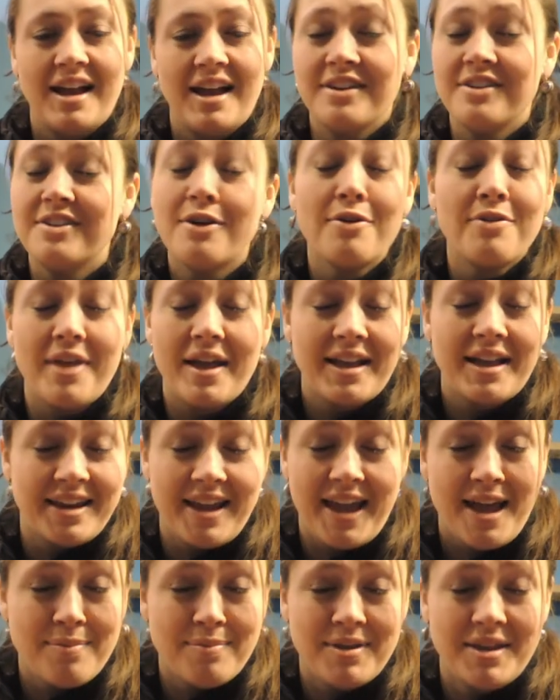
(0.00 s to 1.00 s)
I know that
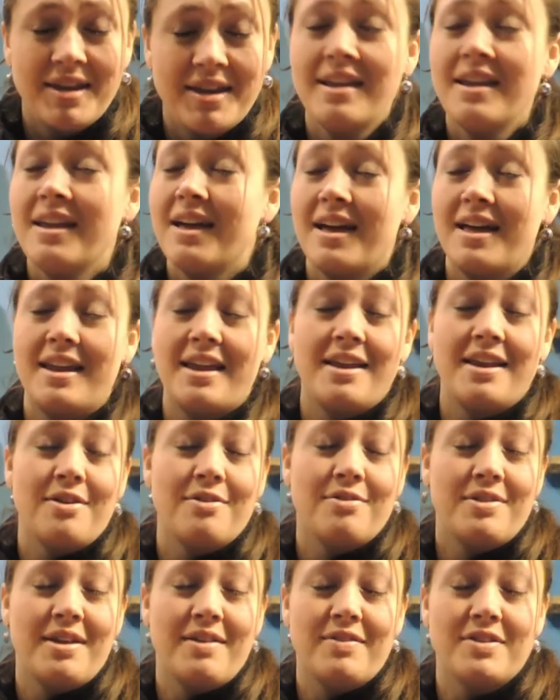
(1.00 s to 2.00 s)
can happen, and I
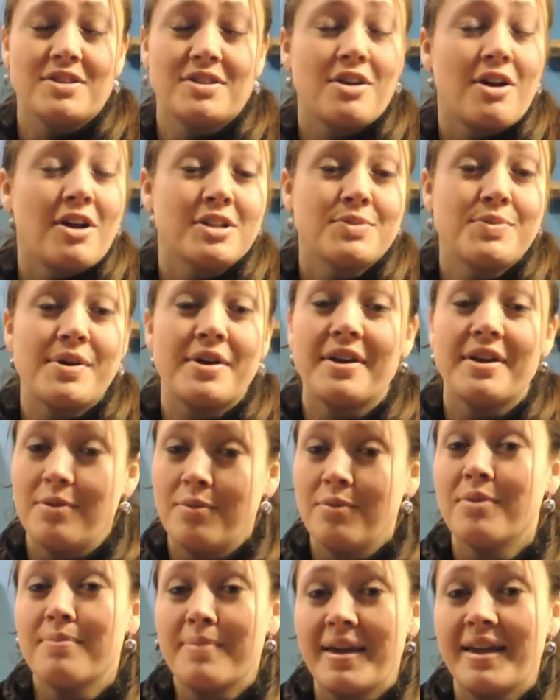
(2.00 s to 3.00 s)
know if it's God's will,
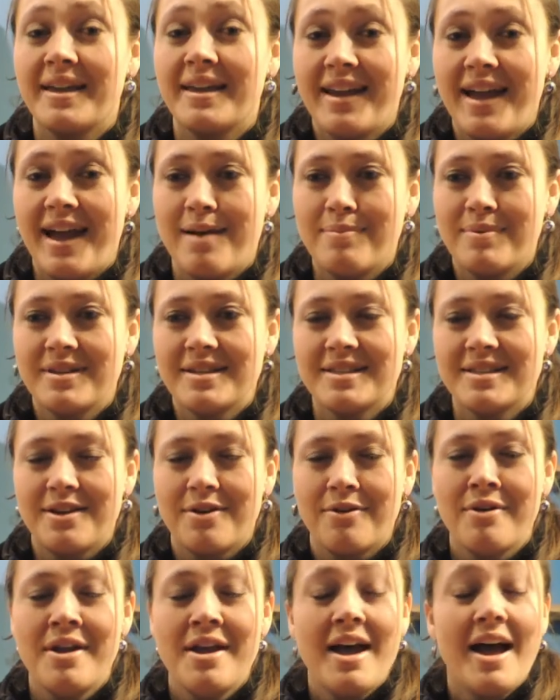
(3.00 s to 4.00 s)
He will make it happen.
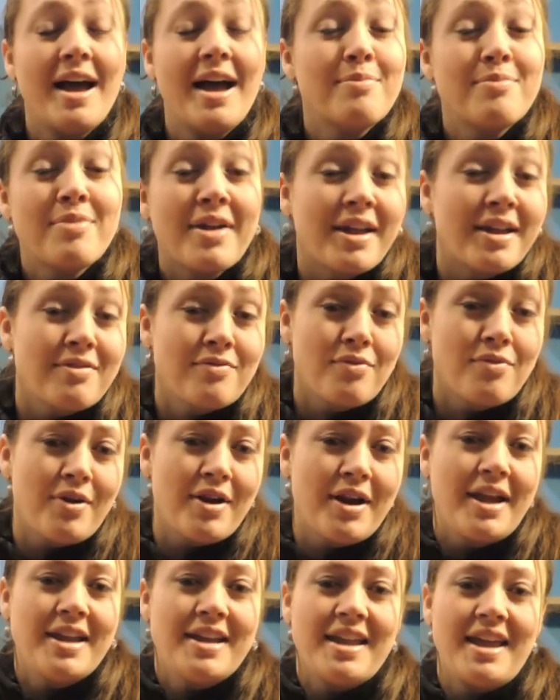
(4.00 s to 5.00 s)
So I'm praying
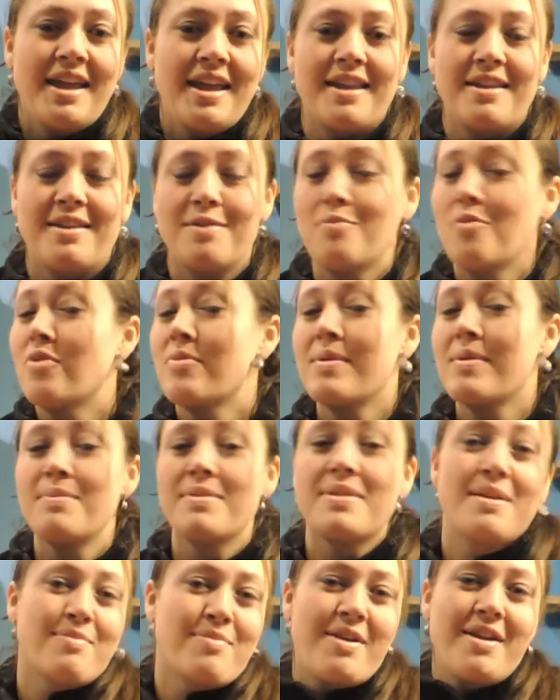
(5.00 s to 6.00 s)
for it, and the more
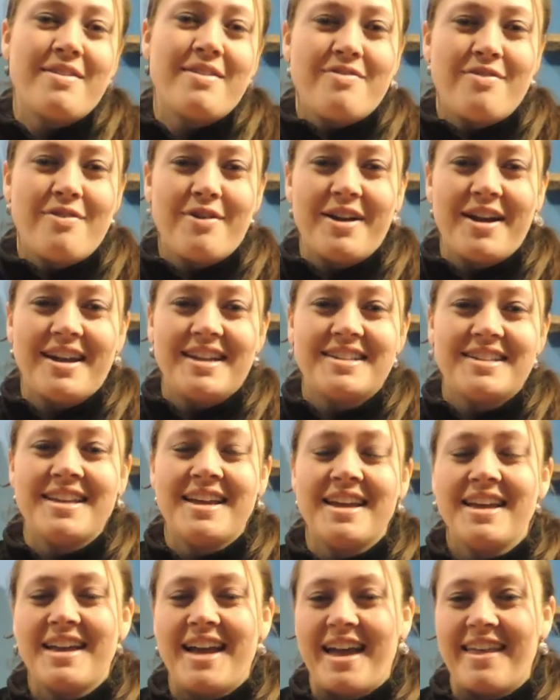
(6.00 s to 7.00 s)
people that pray for it,
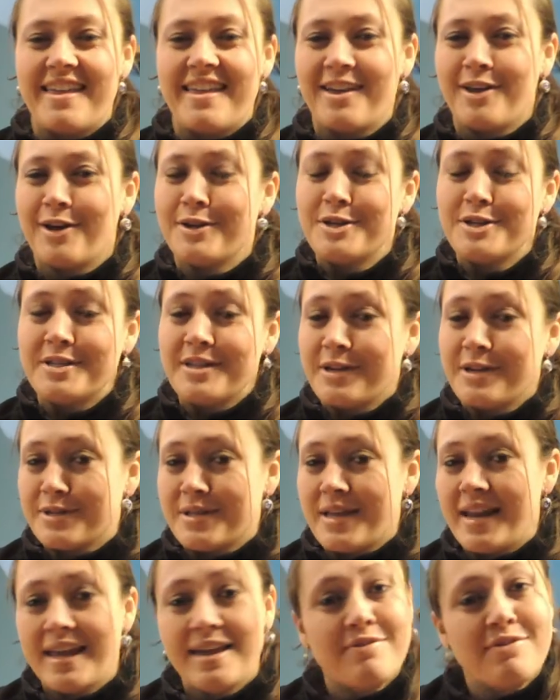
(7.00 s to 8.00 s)
I think God just
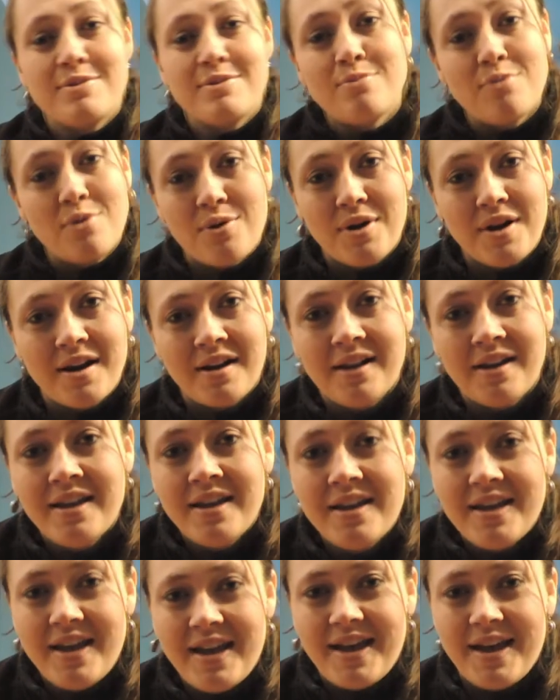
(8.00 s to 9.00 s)
hears that even more.
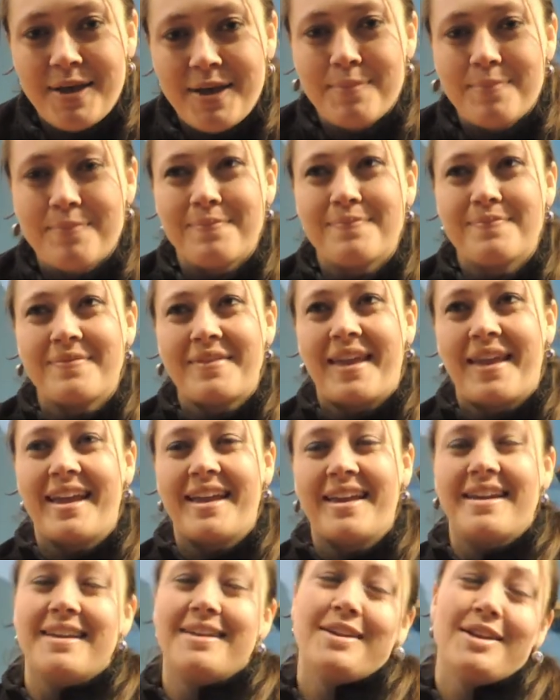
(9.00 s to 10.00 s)
Um,
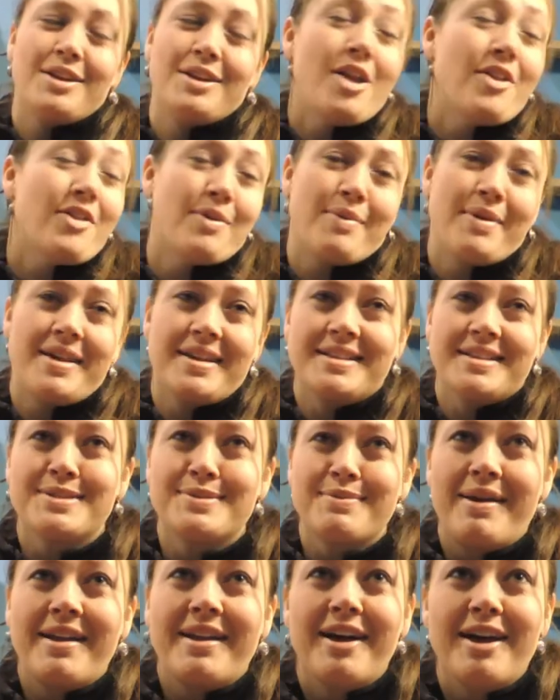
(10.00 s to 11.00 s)
and not that we can
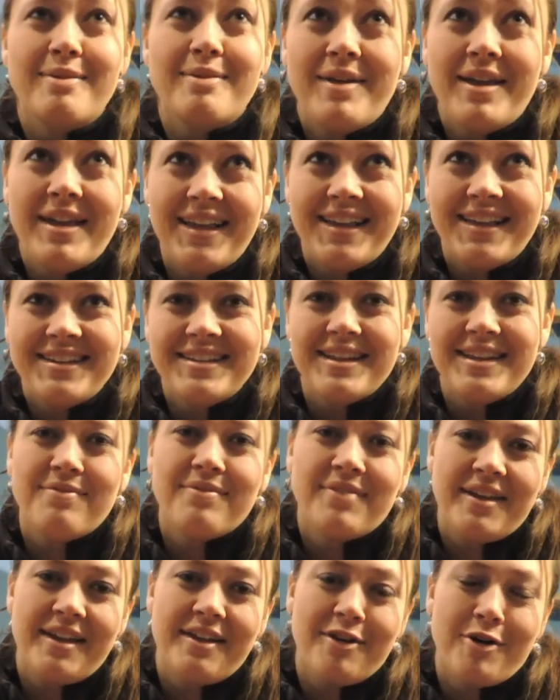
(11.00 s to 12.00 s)
sway God, but He can
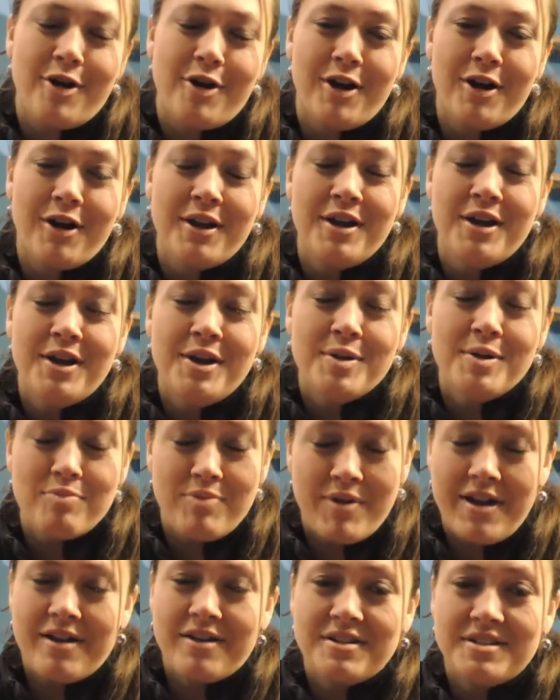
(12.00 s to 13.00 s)
definitely hear our
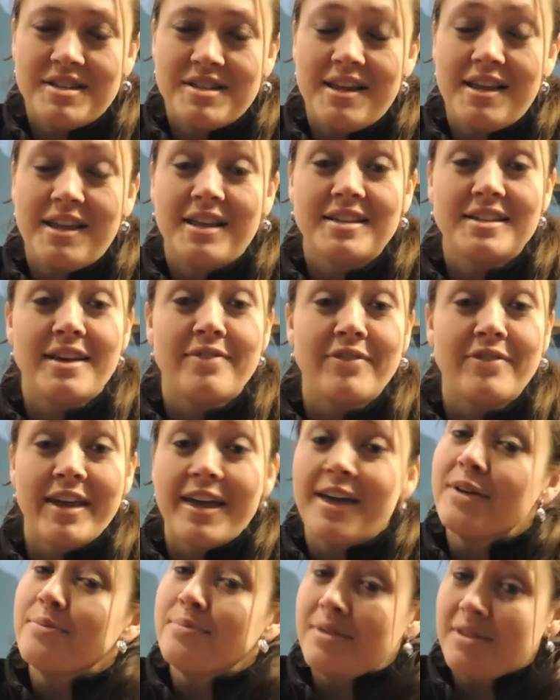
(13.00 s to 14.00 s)
prayers and he can definitely
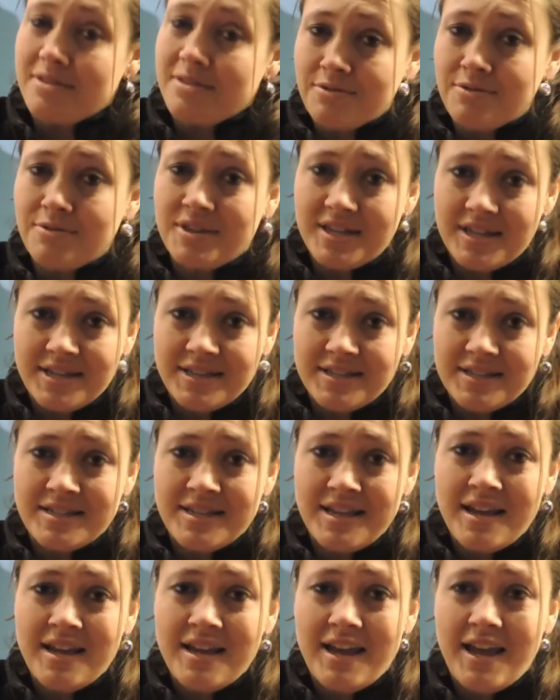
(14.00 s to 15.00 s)
help me through
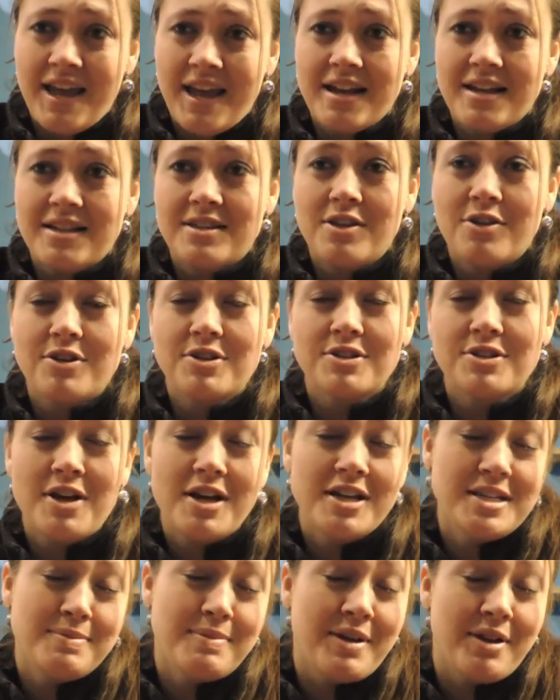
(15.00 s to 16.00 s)
this and there's
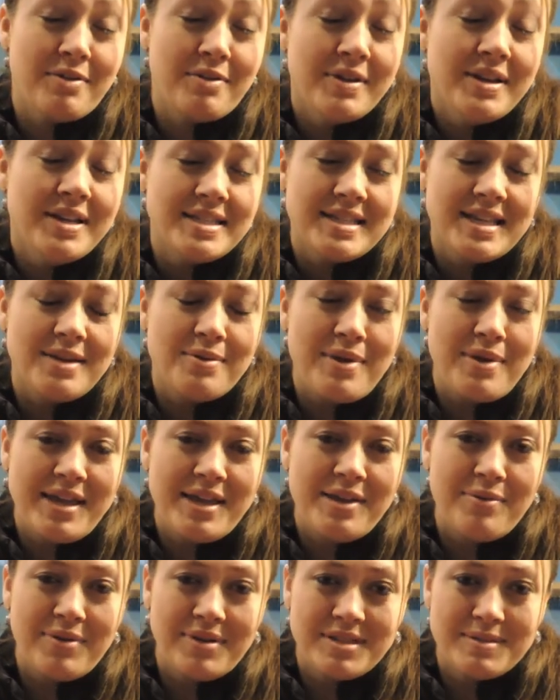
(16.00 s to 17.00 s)
got to be a reason why
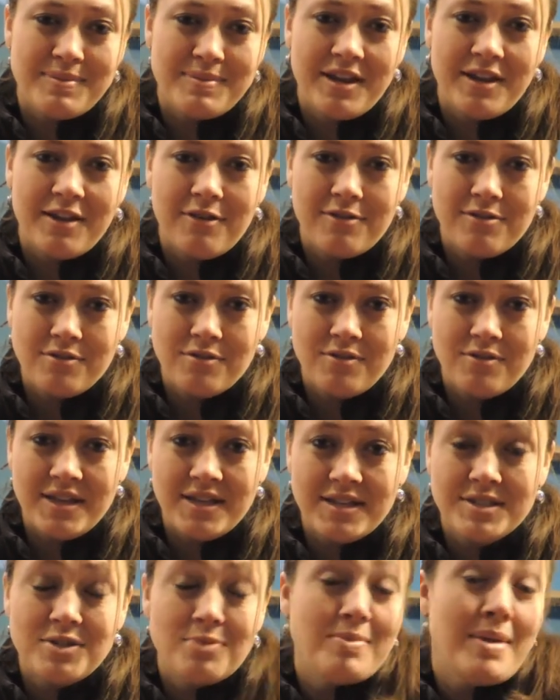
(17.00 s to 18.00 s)
he wants me to go through
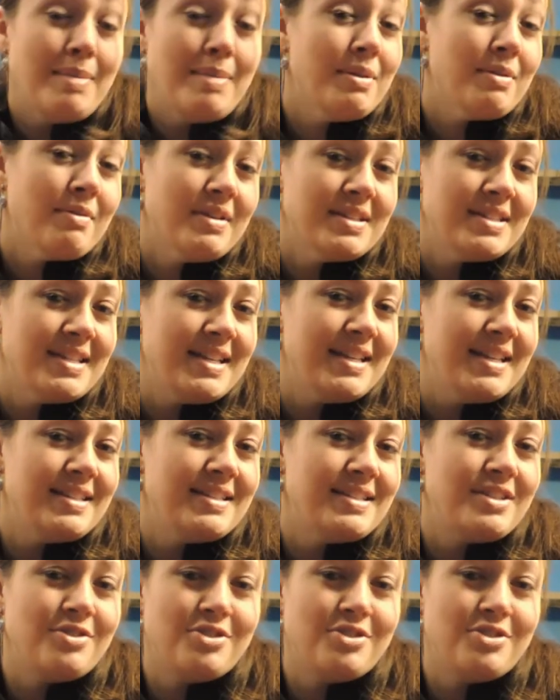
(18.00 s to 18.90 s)
this so maybe the reason is